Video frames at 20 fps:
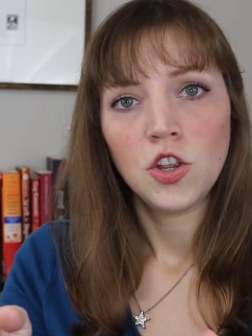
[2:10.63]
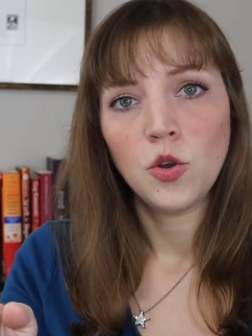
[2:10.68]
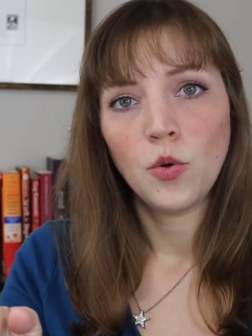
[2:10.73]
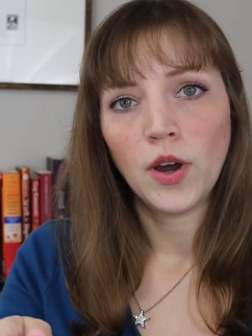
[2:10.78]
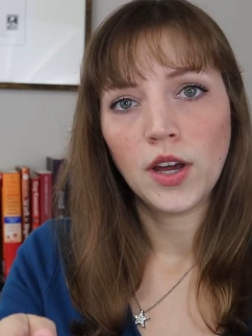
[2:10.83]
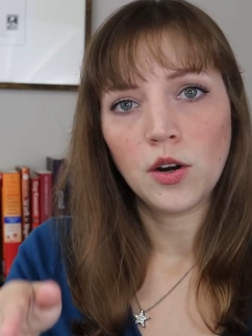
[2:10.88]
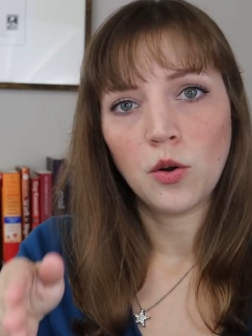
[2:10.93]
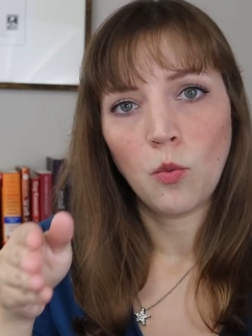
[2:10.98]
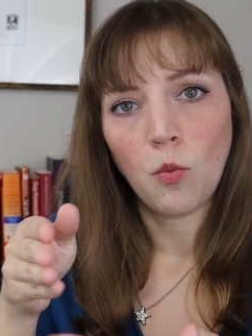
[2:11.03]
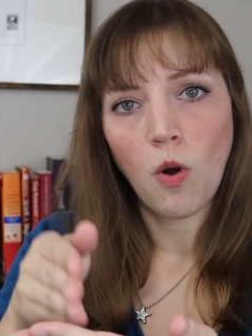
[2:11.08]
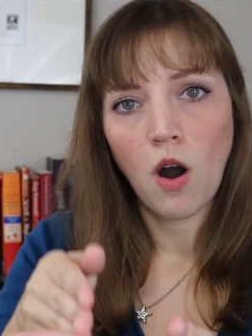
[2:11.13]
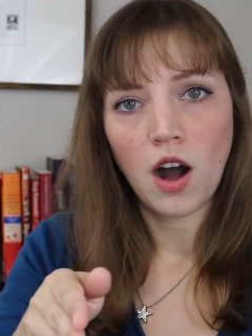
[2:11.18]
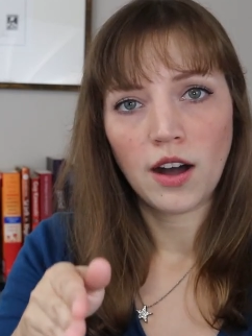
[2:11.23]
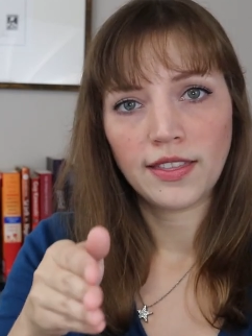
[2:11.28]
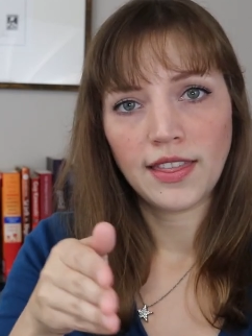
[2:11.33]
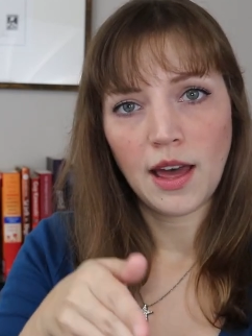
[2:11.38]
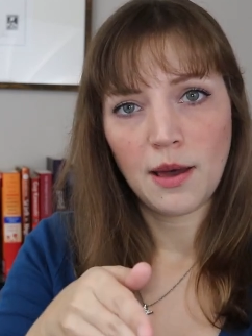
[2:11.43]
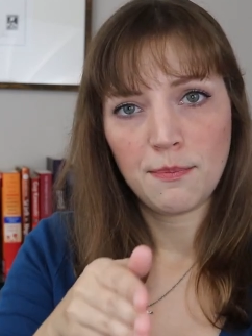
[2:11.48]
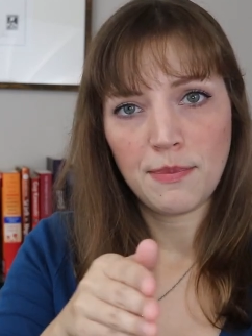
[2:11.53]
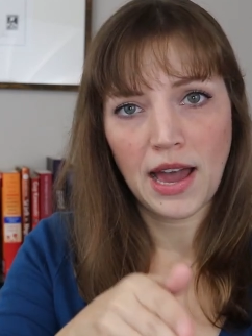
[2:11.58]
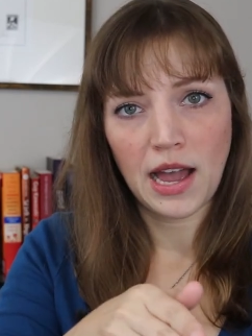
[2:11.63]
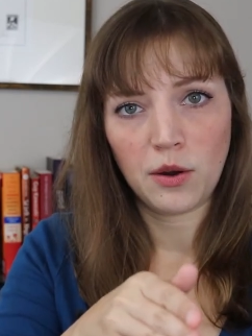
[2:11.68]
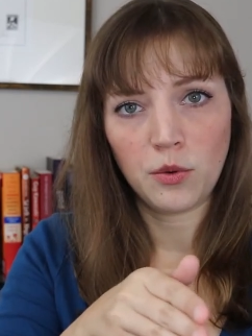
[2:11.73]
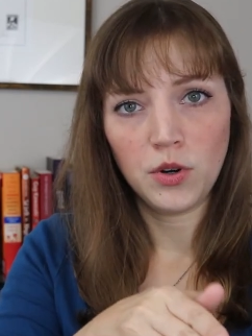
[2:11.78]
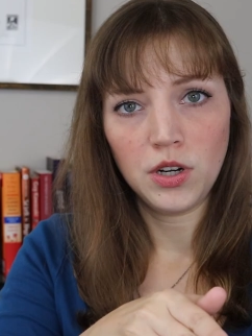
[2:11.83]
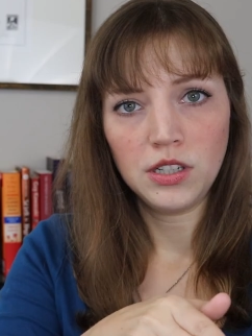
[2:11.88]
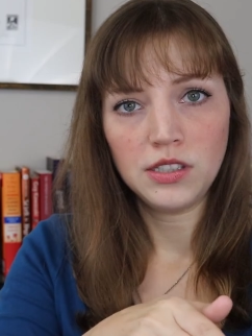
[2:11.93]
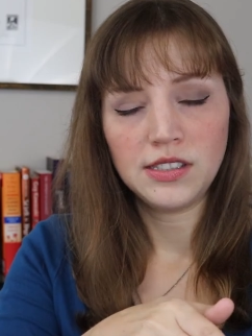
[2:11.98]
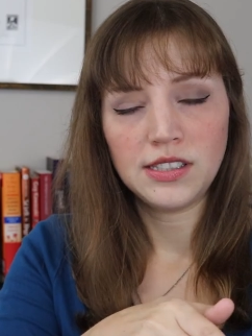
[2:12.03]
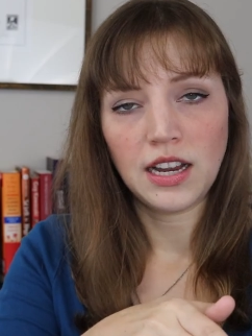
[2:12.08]
you want to walk that
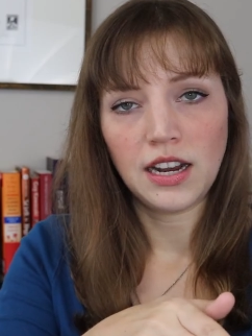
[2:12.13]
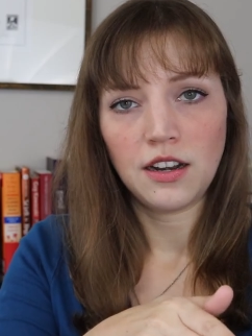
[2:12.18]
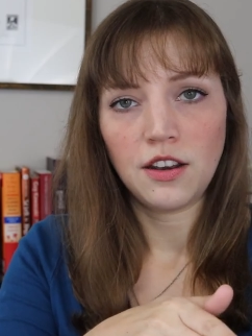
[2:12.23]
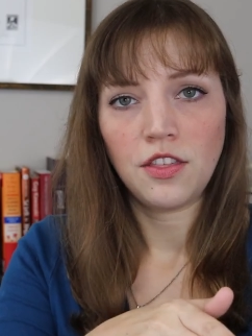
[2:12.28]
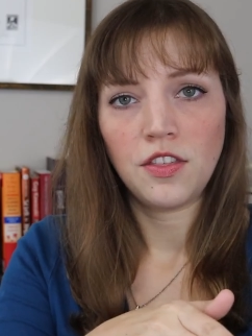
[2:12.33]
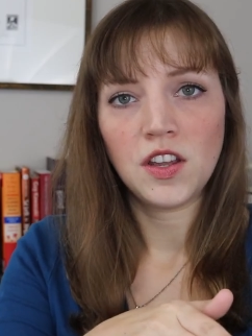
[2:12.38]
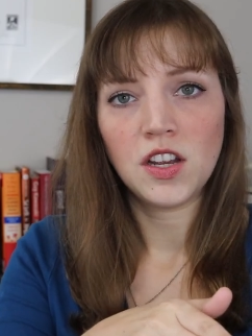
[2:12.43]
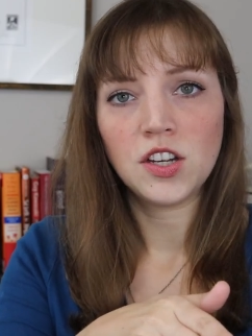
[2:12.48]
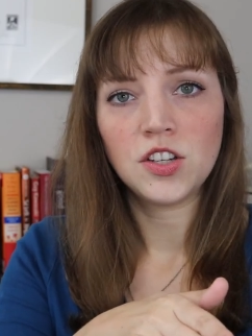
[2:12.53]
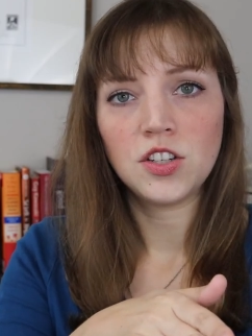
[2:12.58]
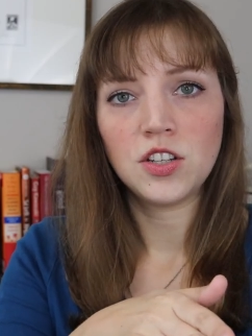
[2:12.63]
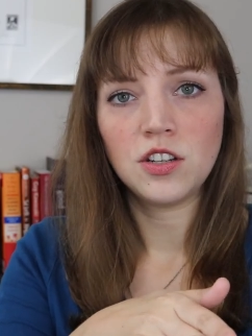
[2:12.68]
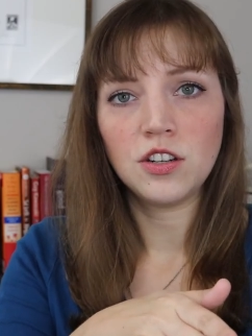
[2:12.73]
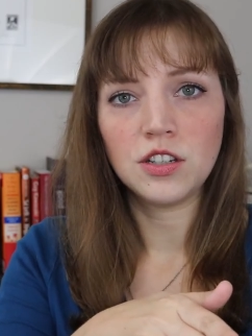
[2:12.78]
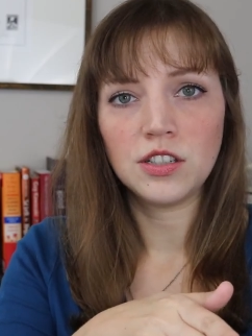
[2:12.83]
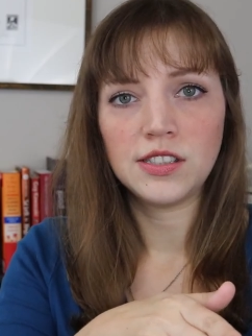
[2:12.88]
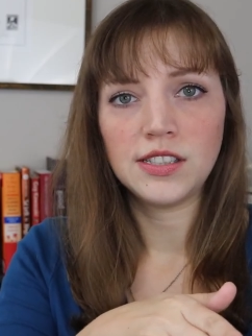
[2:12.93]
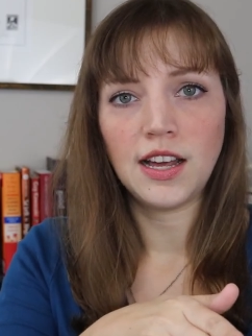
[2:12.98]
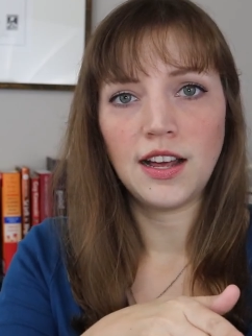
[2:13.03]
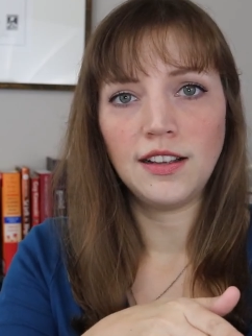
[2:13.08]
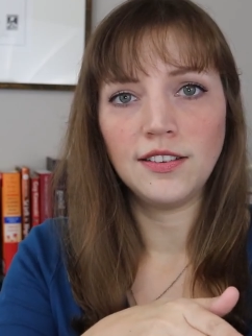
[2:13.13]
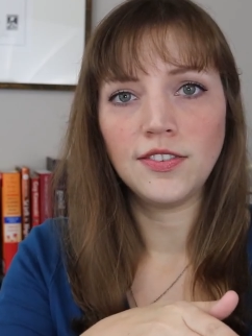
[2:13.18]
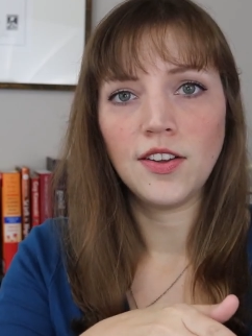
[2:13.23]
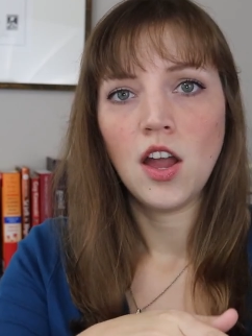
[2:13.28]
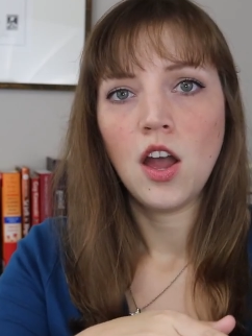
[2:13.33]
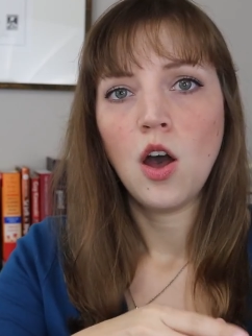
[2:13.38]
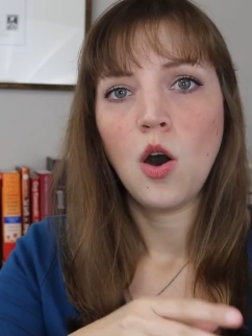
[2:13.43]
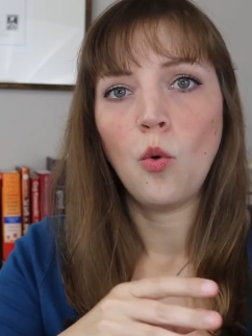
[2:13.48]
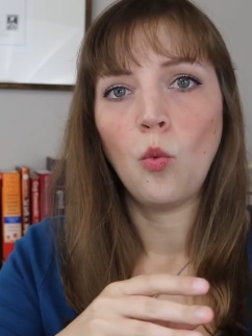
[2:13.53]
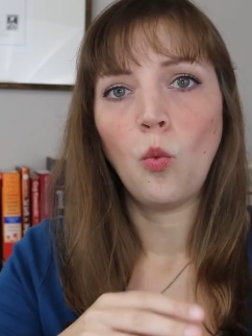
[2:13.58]
backwards and think to yourself,